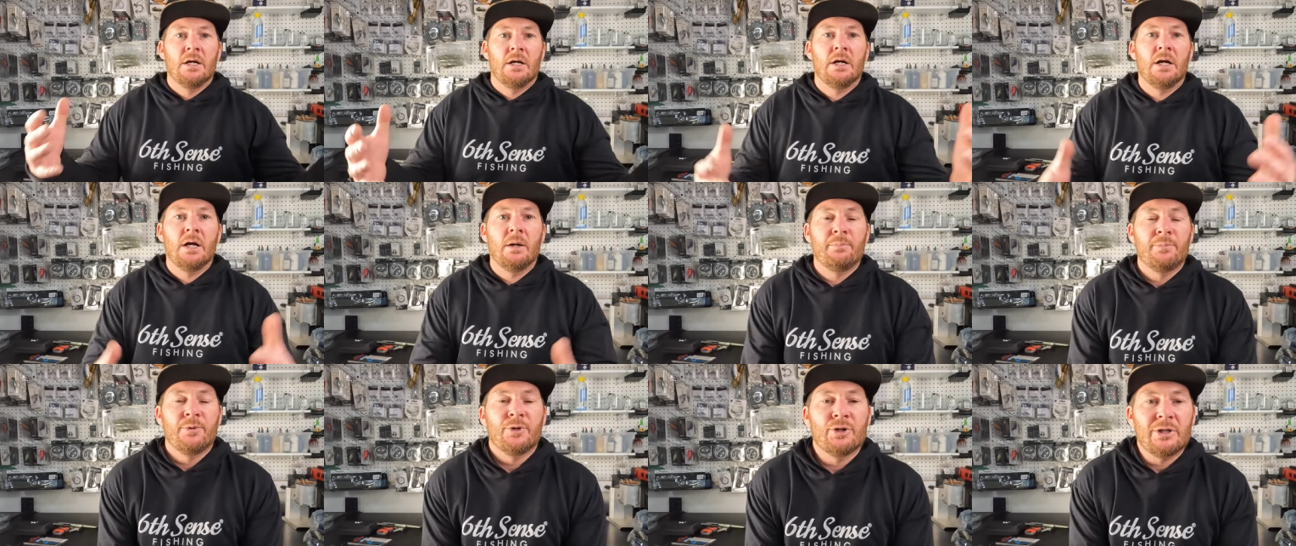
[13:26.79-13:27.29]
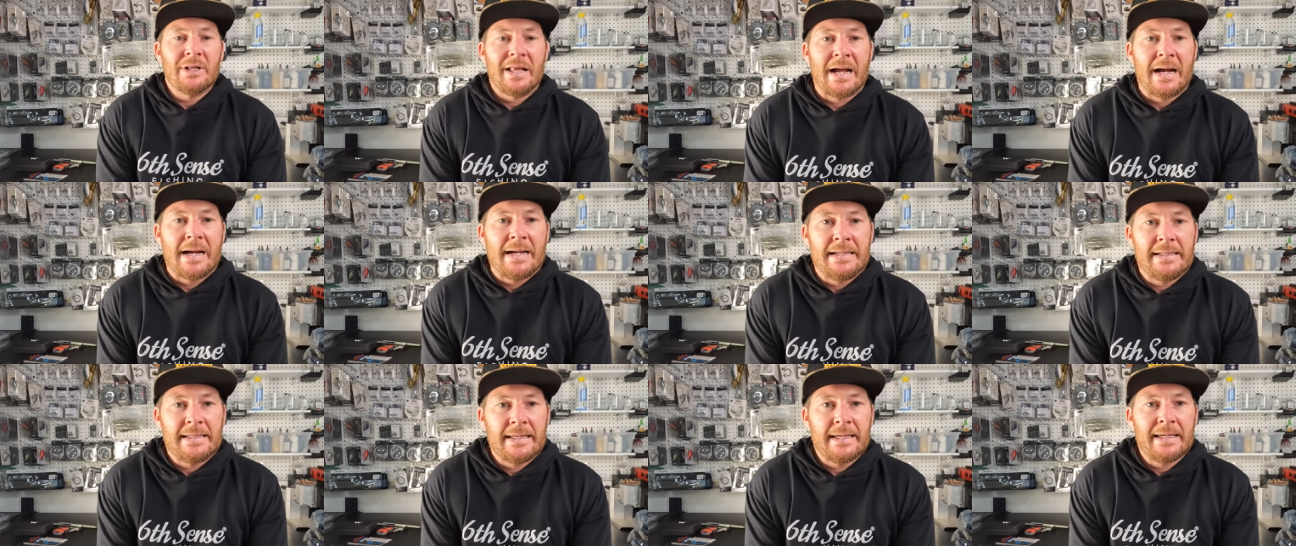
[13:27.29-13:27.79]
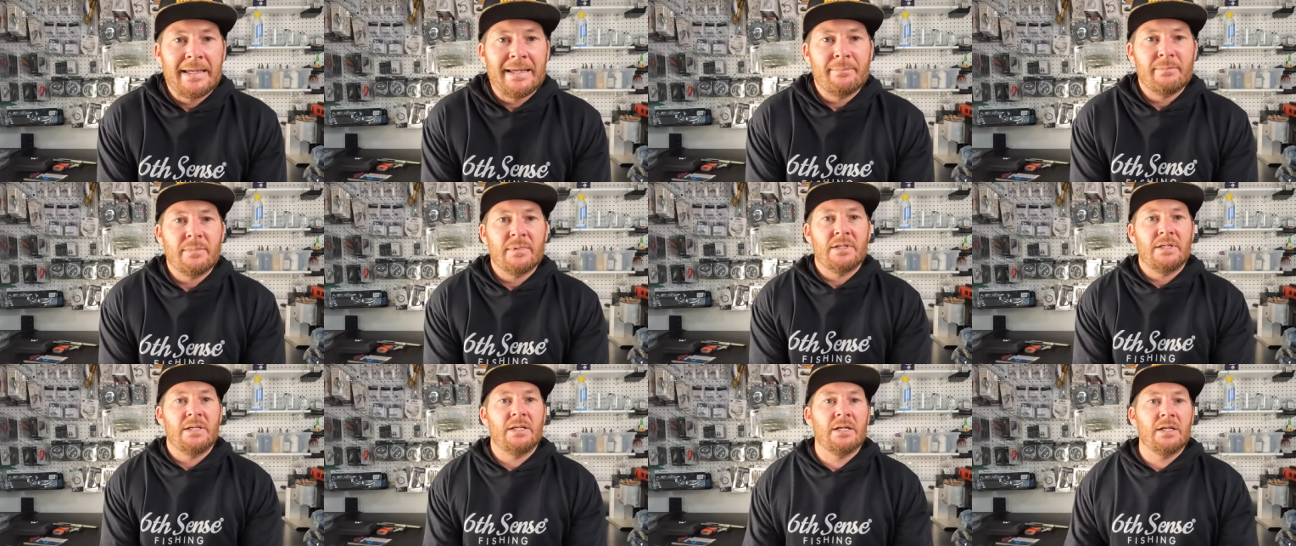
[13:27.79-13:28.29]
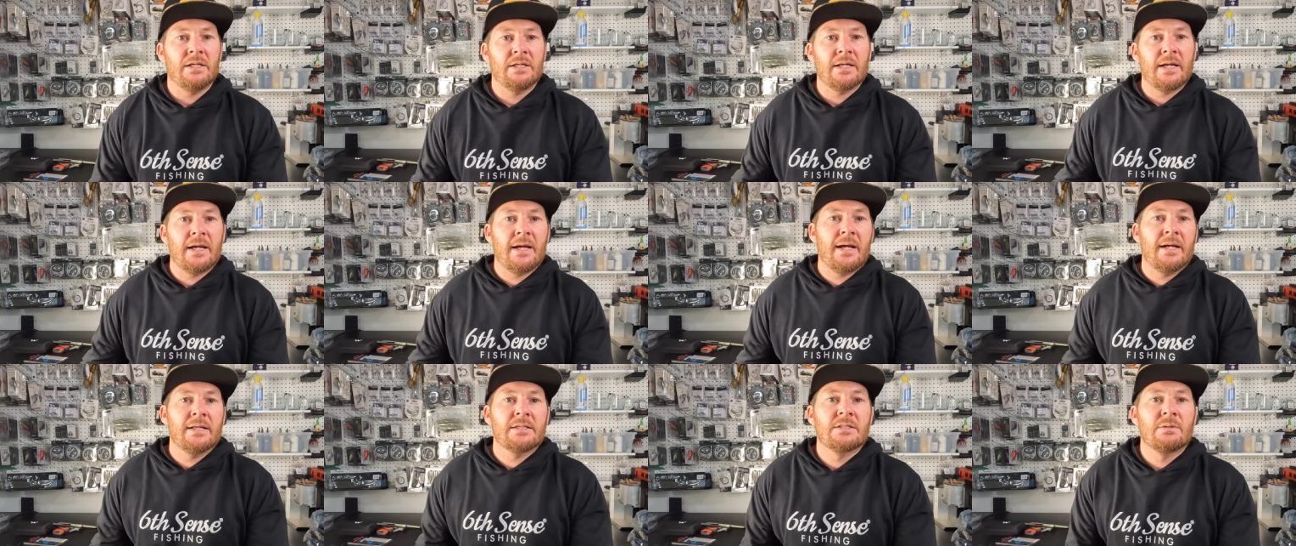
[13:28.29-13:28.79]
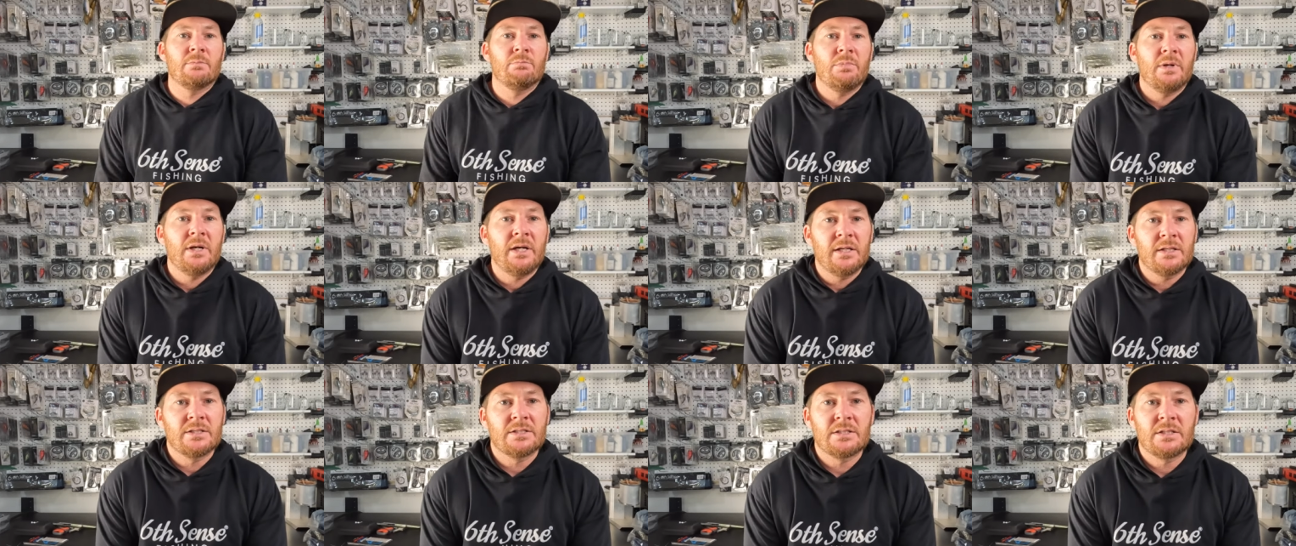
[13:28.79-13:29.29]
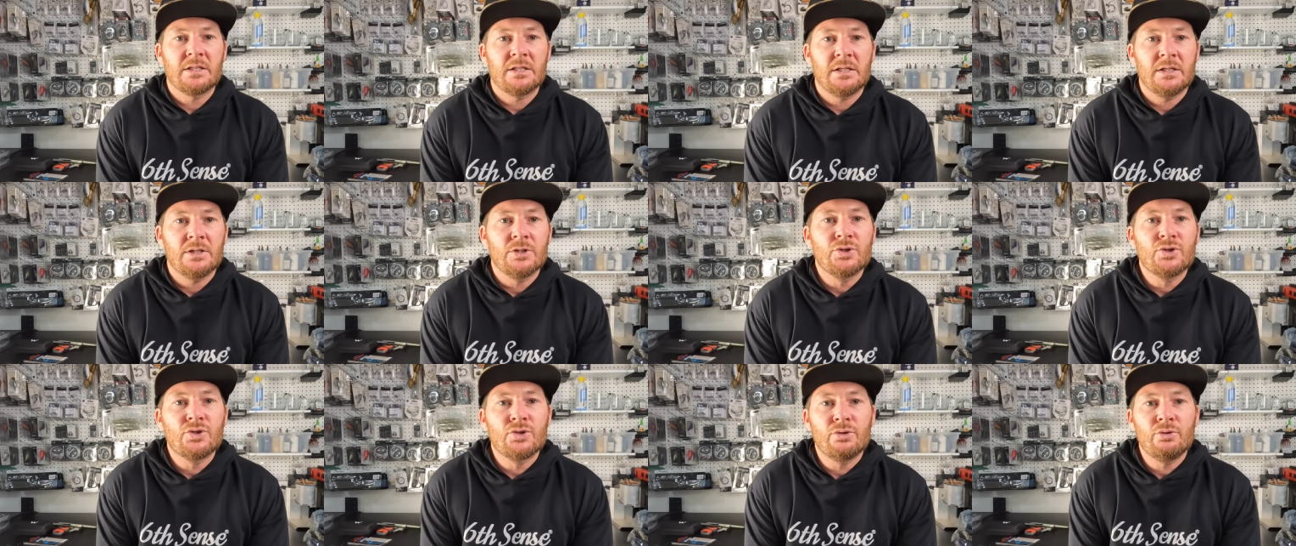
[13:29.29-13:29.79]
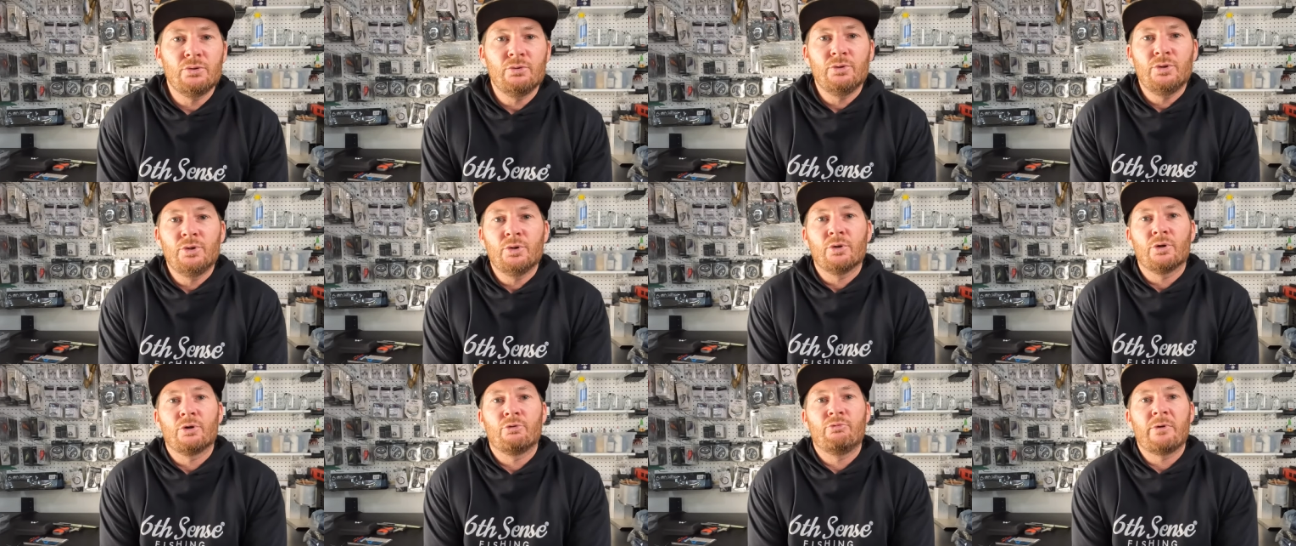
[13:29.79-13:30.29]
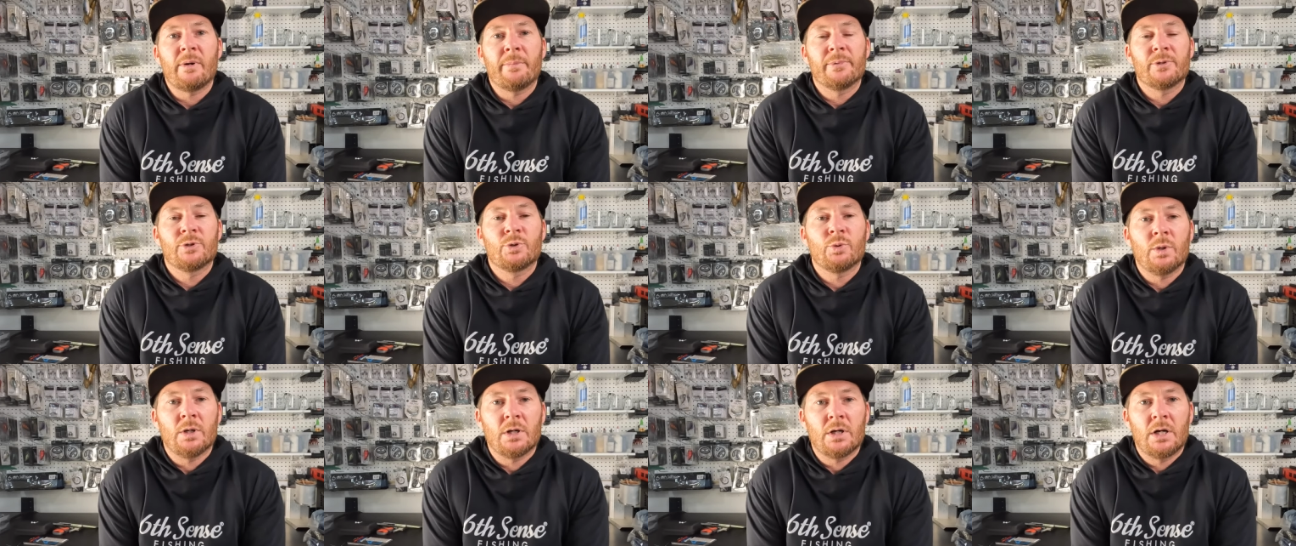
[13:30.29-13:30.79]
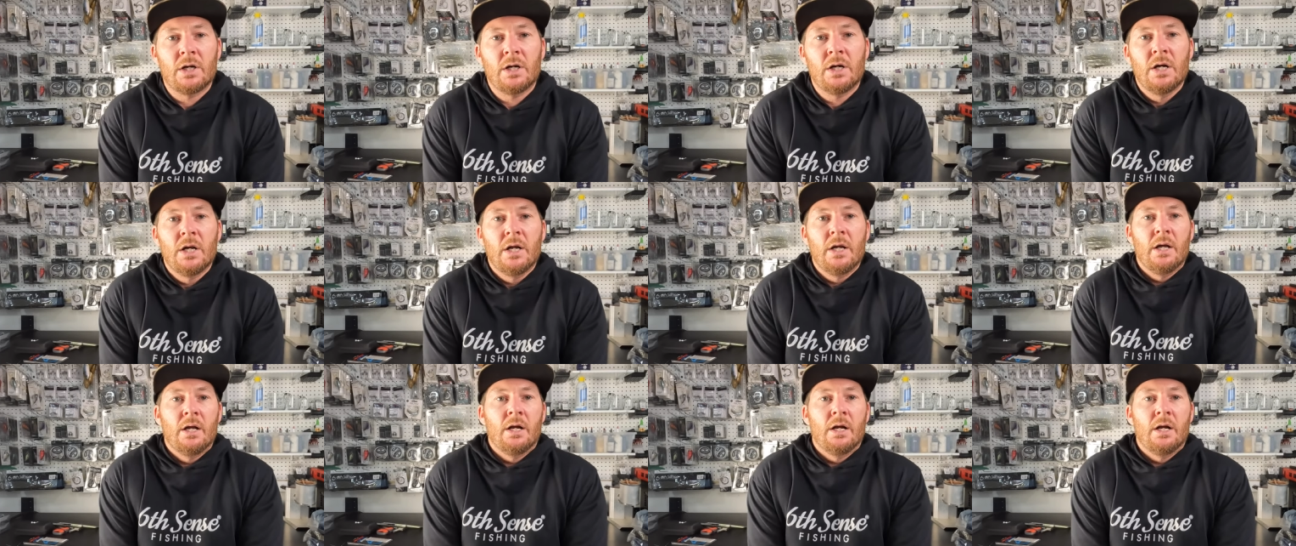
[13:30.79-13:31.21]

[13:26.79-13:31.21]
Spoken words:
up your line game, needing to add some baits into your repertoire,